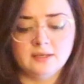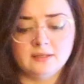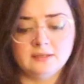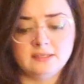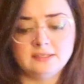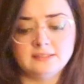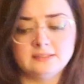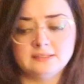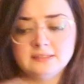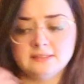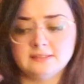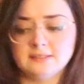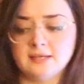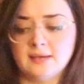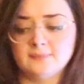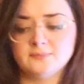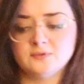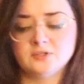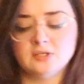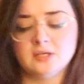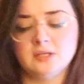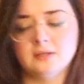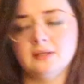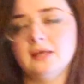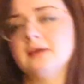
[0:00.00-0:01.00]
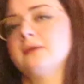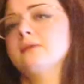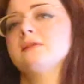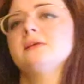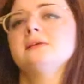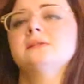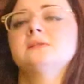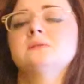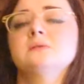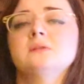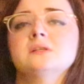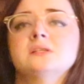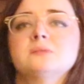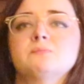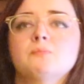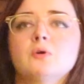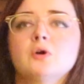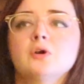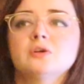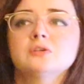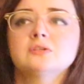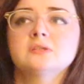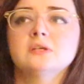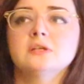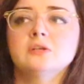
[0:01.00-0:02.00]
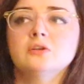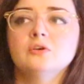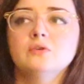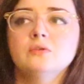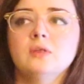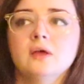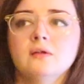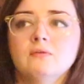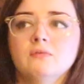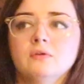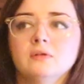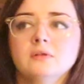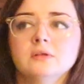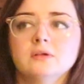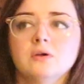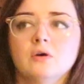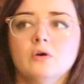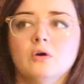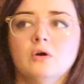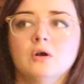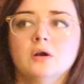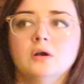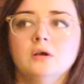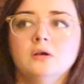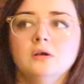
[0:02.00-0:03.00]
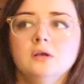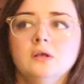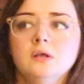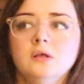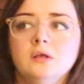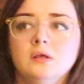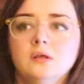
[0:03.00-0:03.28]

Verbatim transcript: This deception, like this, this person, who they really are.